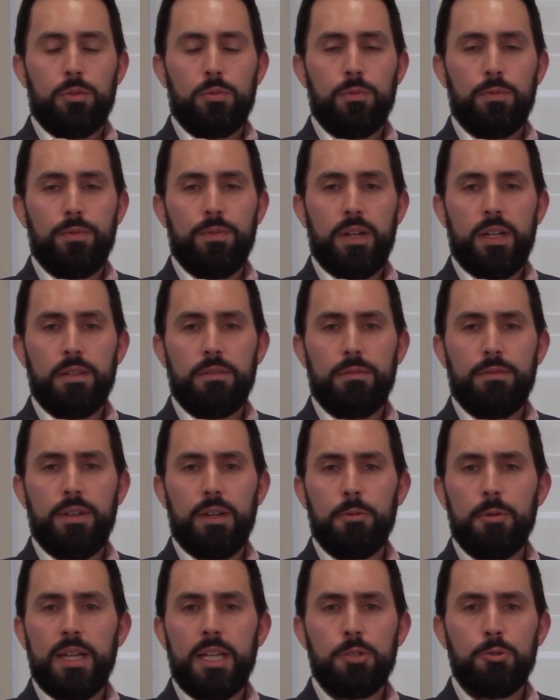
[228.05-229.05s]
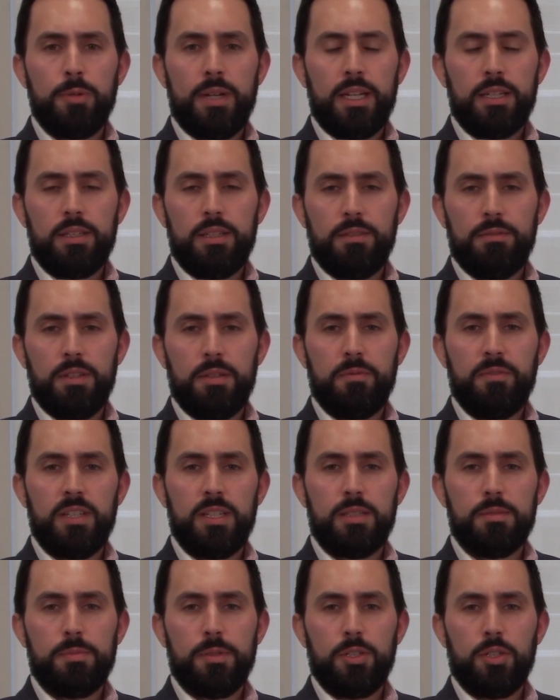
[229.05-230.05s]
find very attractive
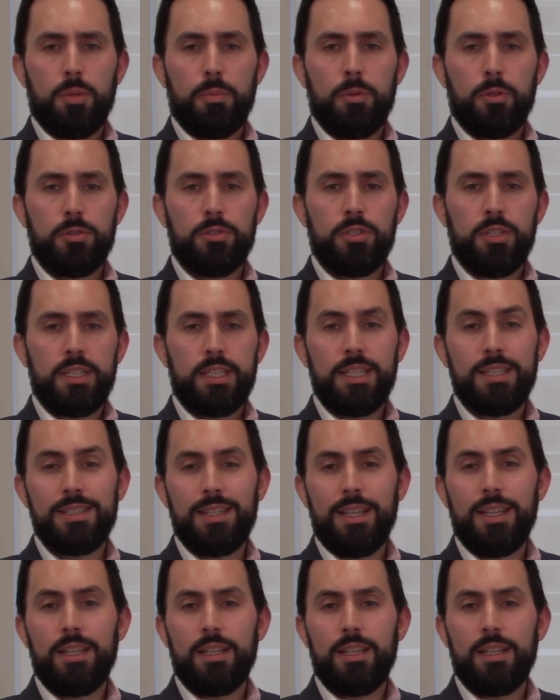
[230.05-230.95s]
investment opportunities,